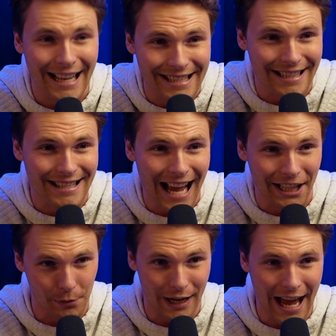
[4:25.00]
that's
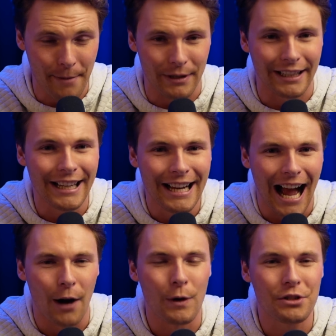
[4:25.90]
exactly what happened.
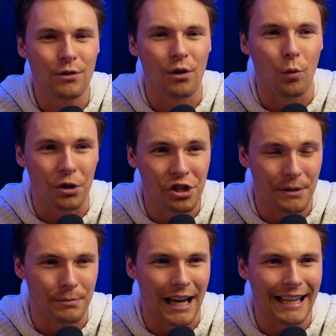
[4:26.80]
I went to a
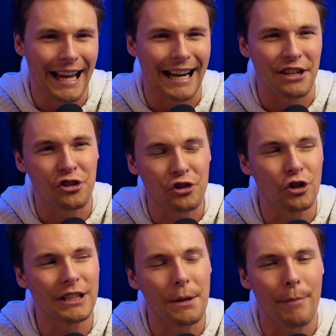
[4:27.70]
worship night and I stood
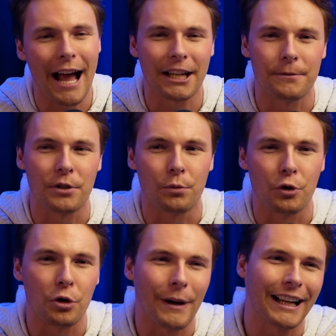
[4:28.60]
in the back of the
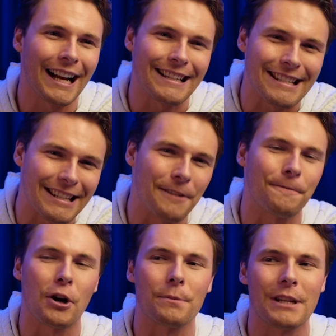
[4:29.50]
room. I kind of stiff
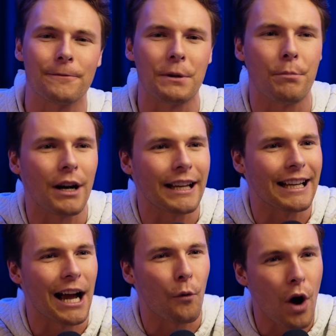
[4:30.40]
armed everybody
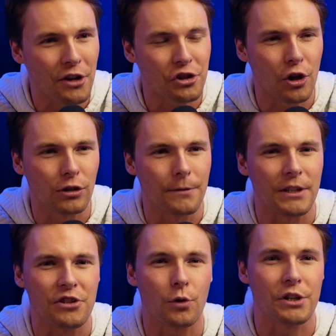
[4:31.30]
and I watched all of
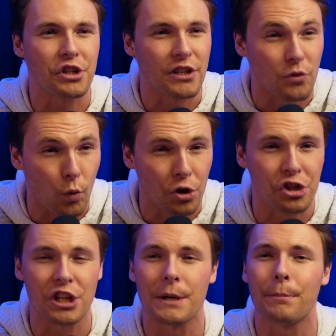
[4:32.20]
these Christians
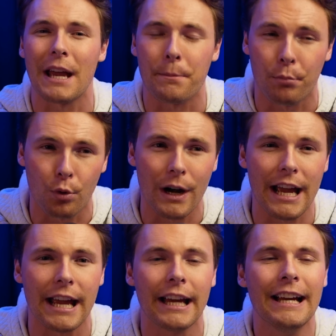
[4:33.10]
worship and
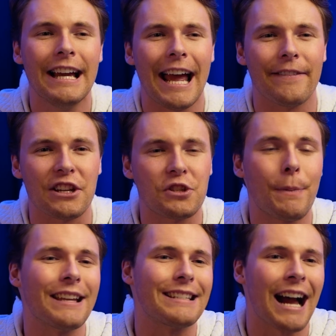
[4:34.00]
pray and they
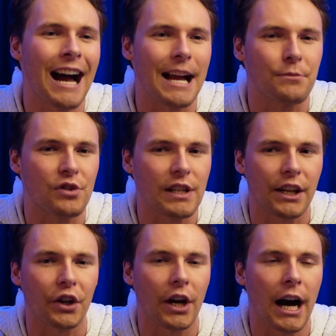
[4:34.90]
spent time
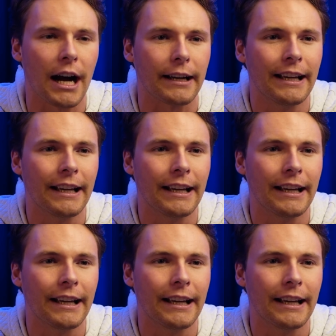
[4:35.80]
seeking God.